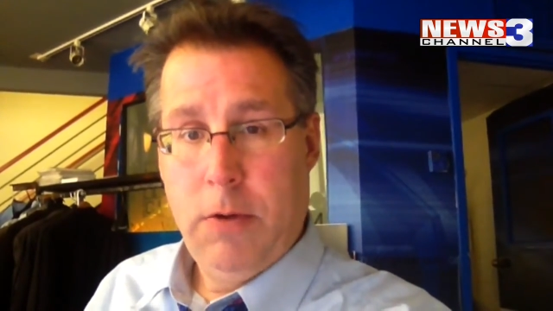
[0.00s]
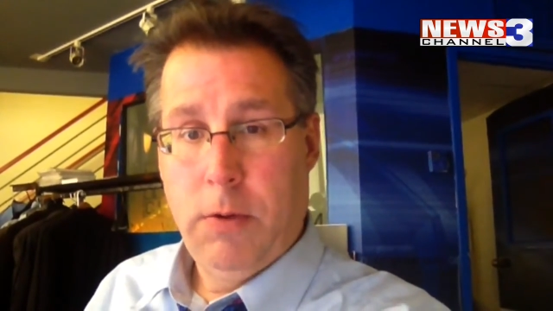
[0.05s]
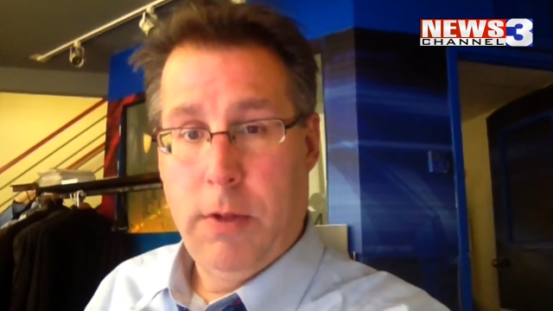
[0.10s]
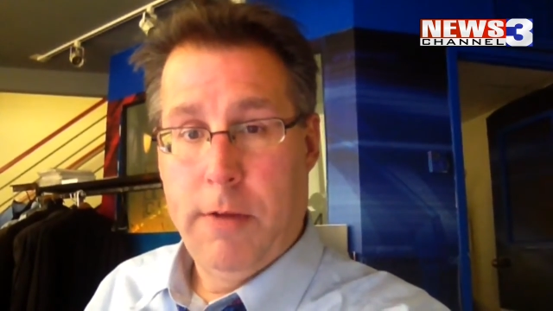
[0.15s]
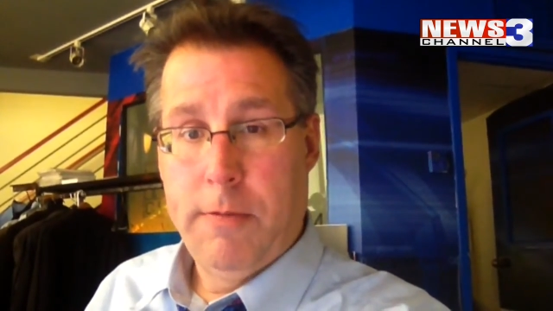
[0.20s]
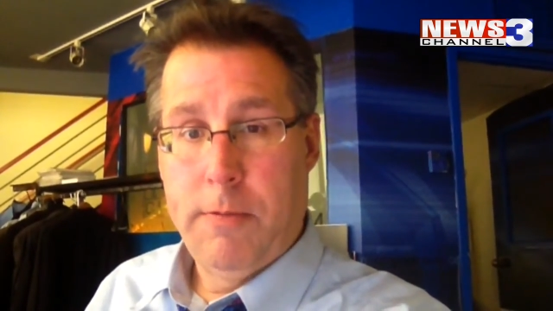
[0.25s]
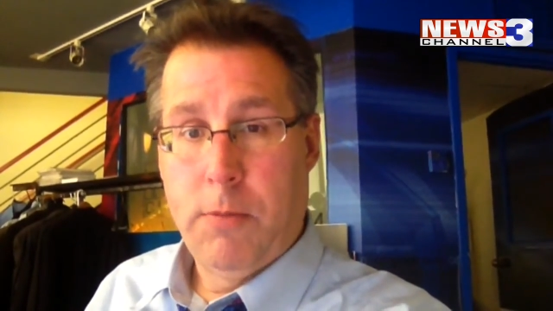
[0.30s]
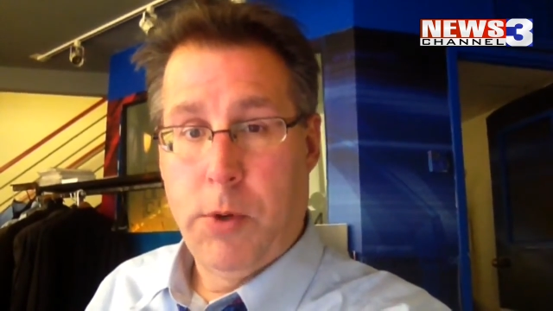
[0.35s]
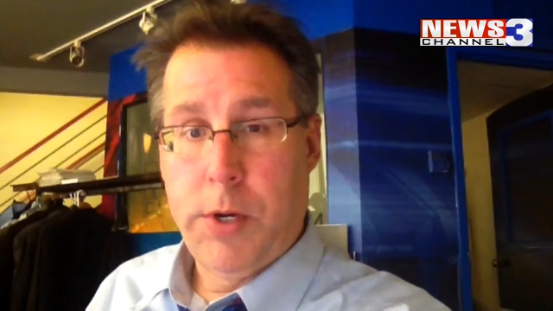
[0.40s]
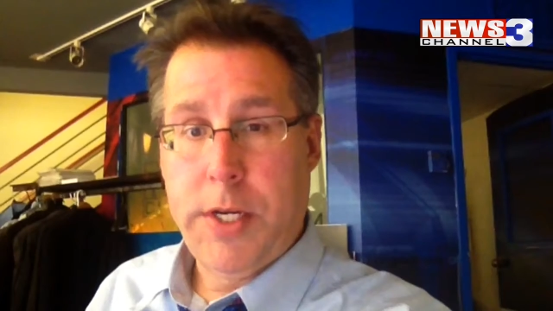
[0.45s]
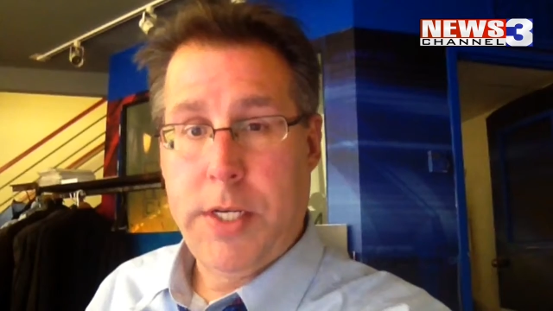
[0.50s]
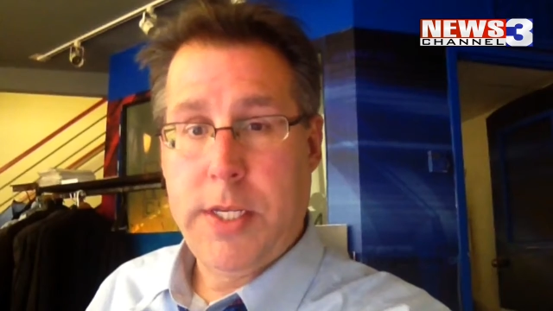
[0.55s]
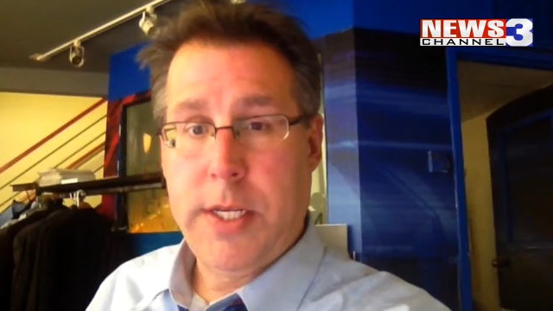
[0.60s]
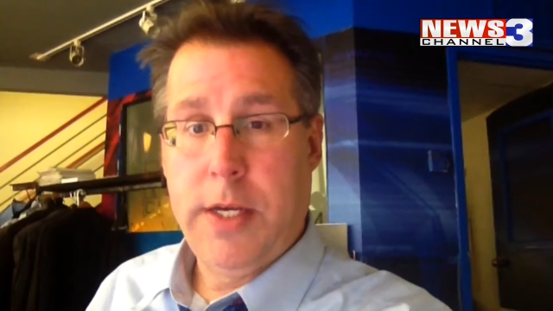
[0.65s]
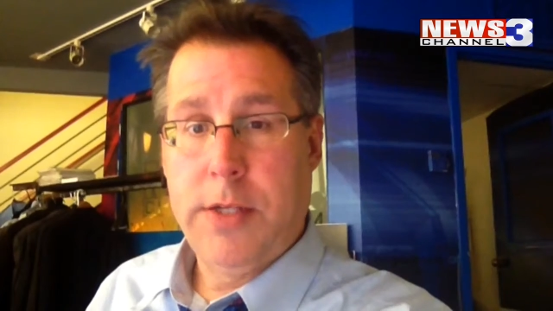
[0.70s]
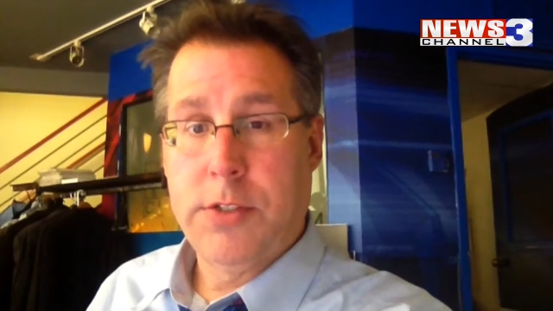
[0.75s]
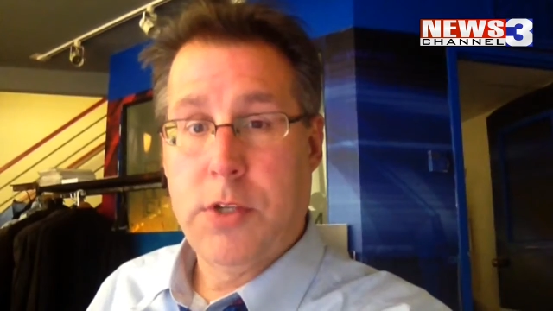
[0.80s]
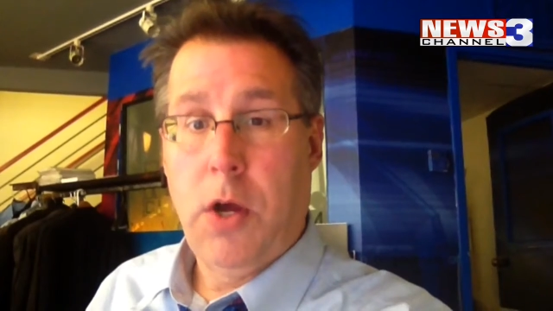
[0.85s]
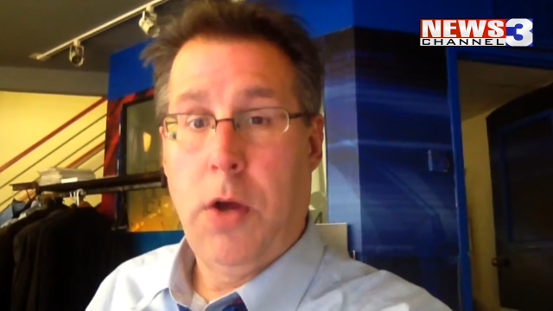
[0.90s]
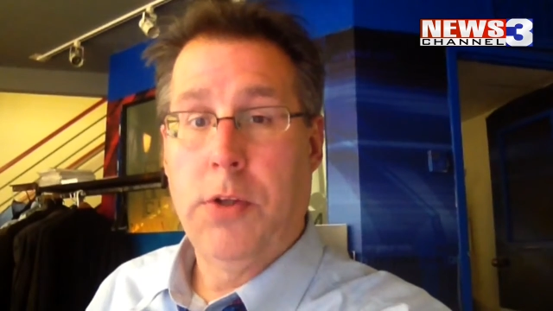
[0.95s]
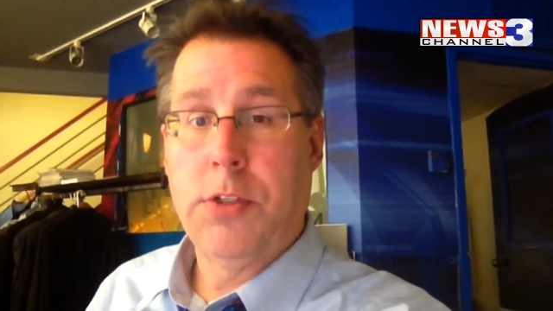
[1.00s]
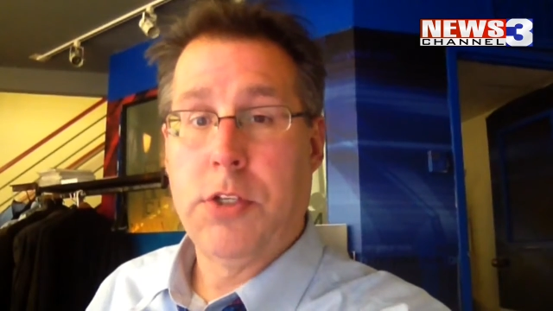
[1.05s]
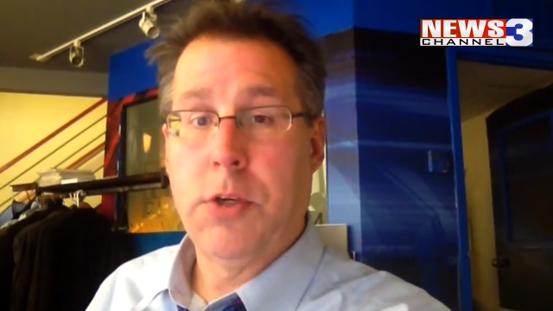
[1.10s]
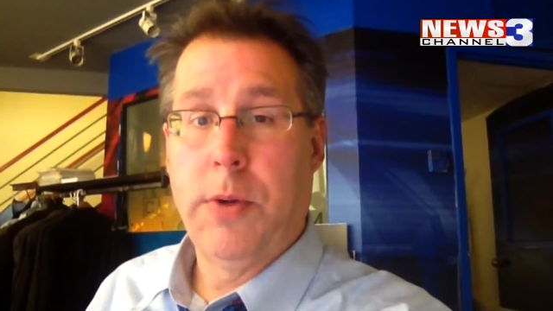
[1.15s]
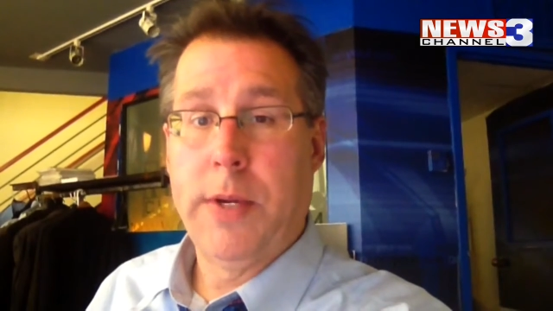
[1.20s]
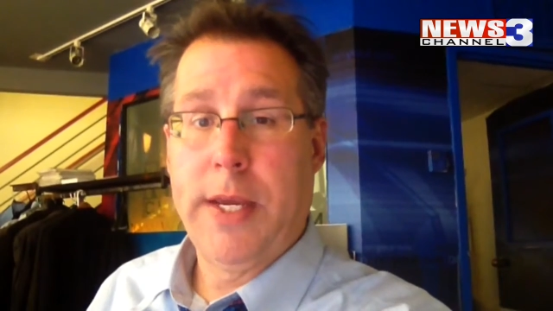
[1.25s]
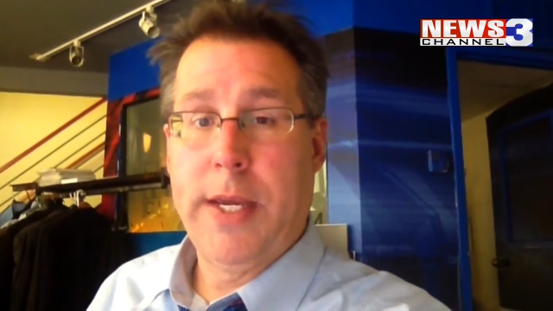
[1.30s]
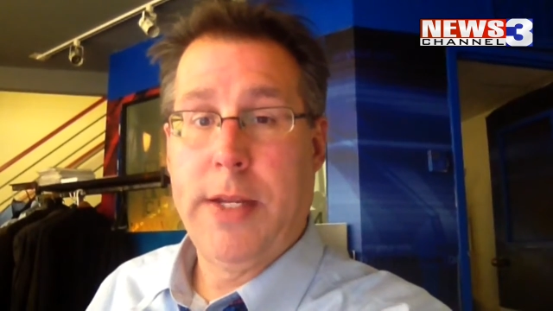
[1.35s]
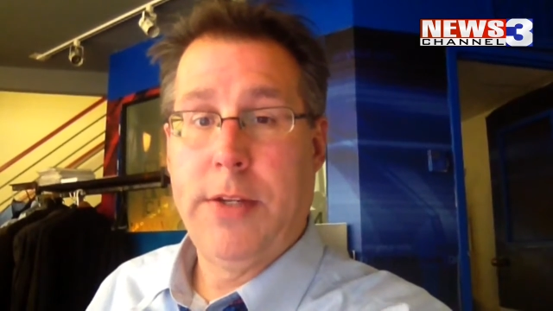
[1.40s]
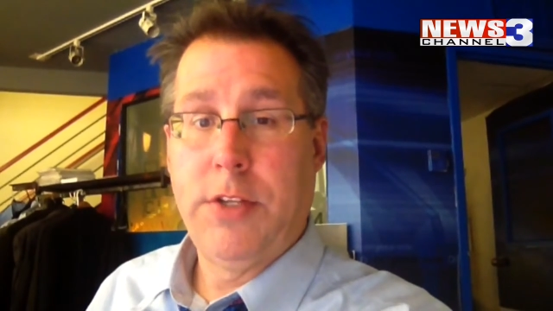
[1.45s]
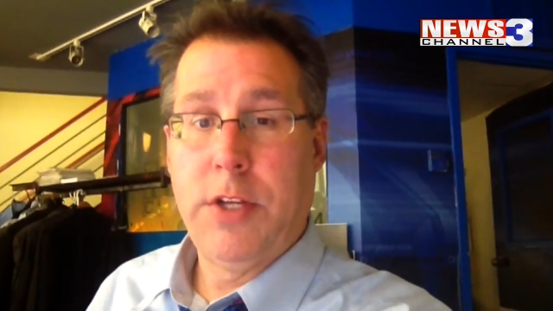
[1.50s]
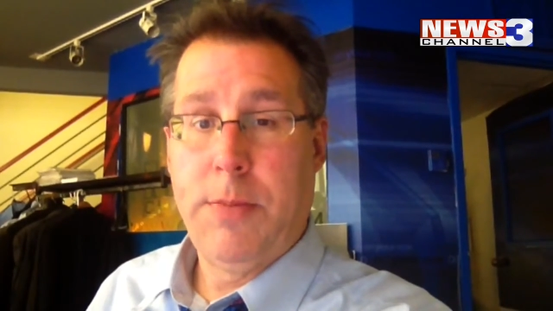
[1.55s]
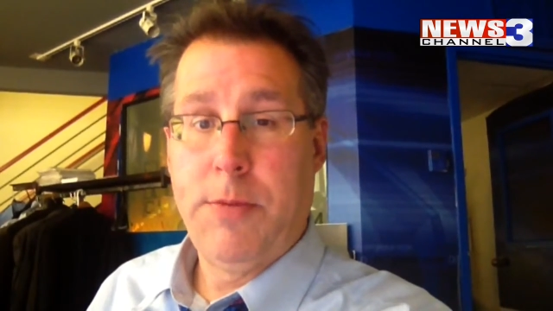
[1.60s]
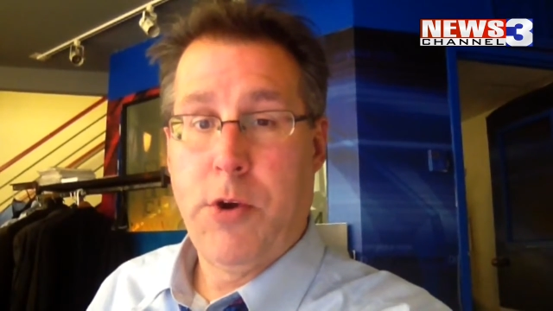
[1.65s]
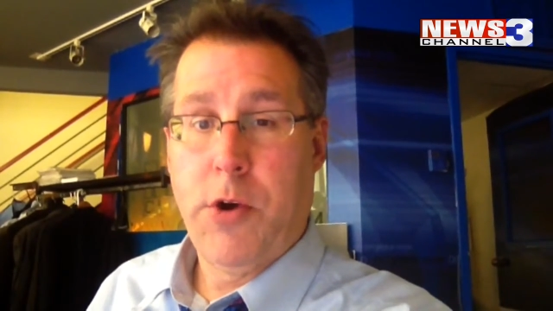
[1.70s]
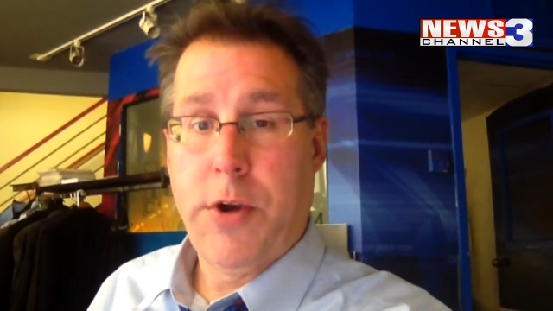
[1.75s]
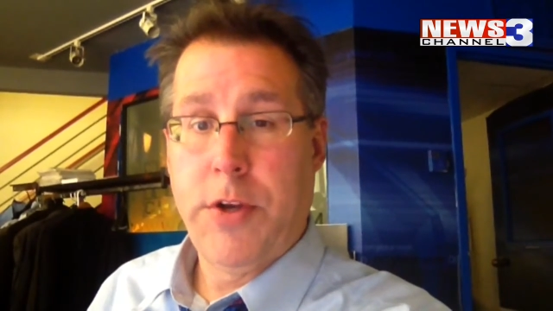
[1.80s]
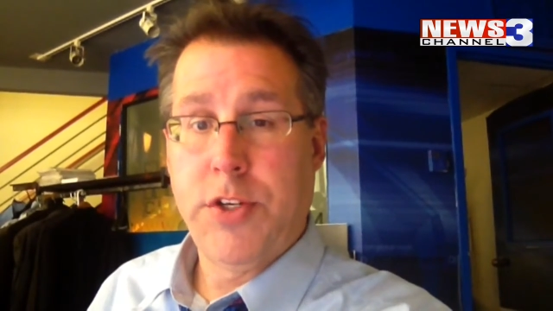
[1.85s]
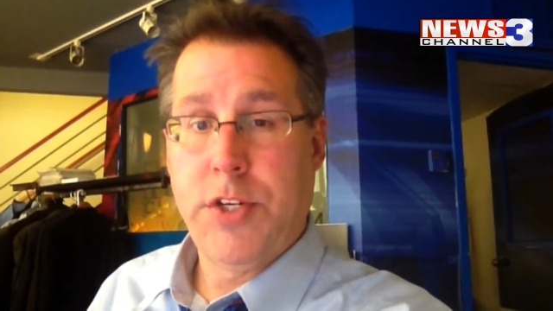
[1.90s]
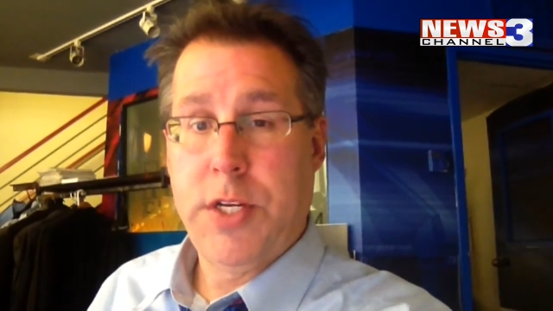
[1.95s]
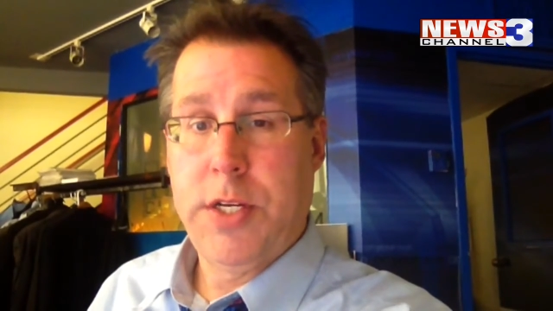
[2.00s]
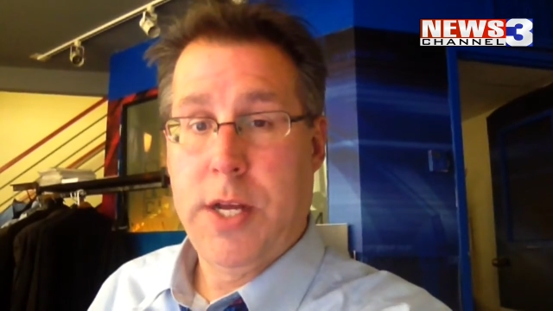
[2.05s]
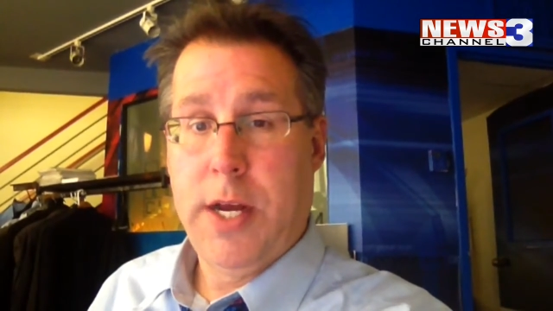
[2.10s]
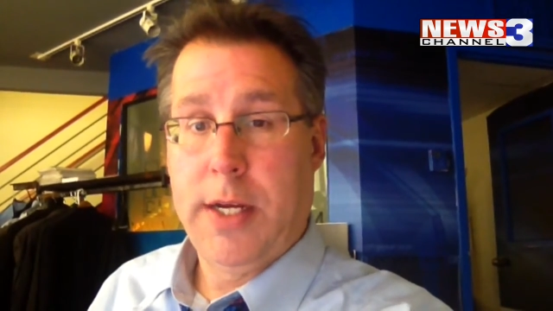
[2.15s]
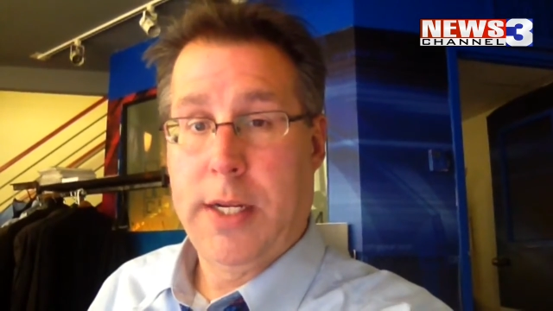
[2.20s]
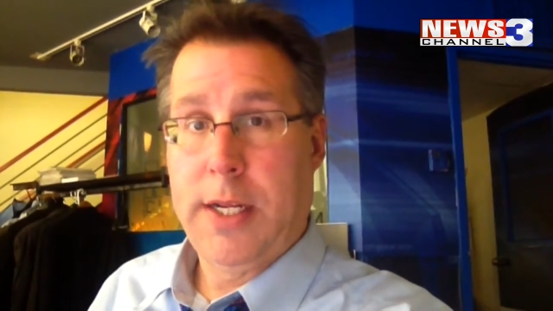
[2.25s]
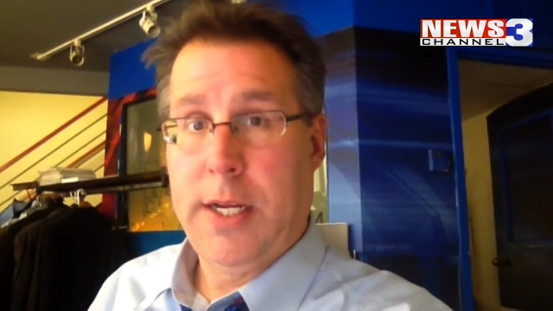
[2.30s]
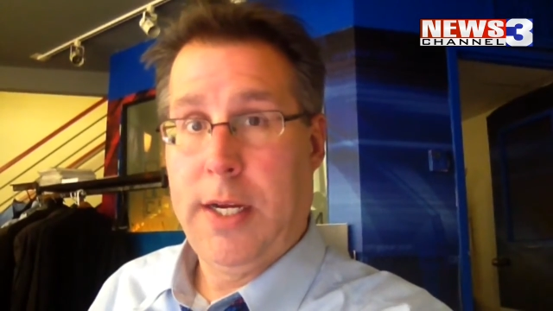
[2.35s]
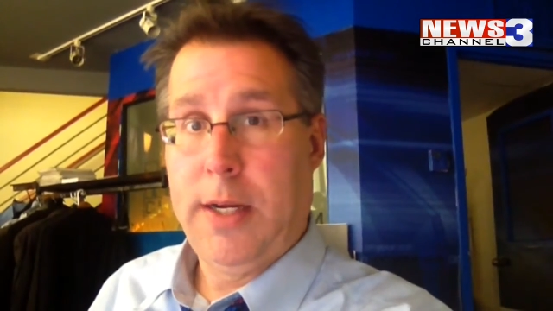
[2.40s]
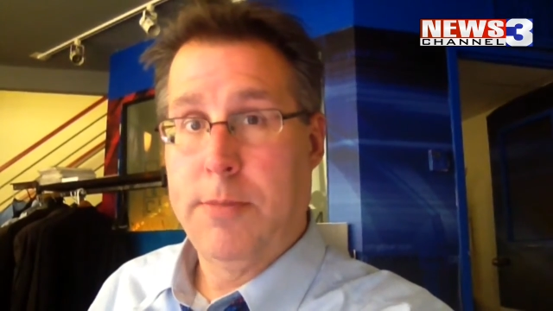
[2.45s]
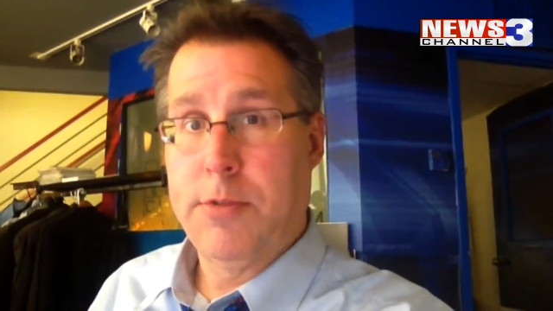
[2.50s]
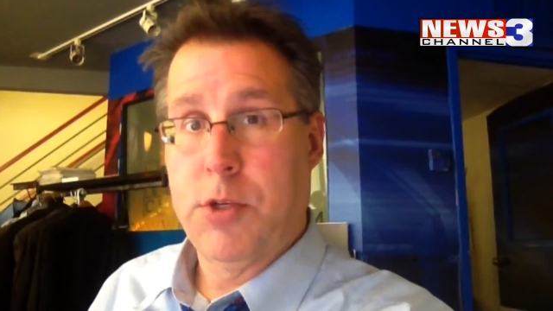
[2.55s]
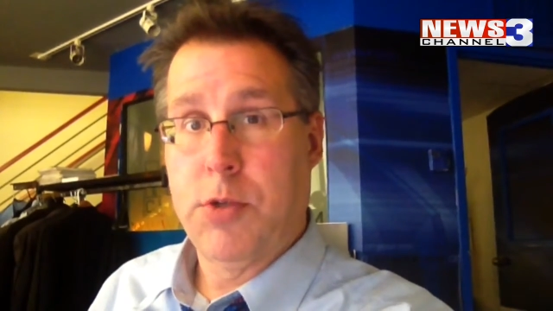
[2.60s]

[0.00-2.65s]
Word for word: We'll have more details also again, WREG.com,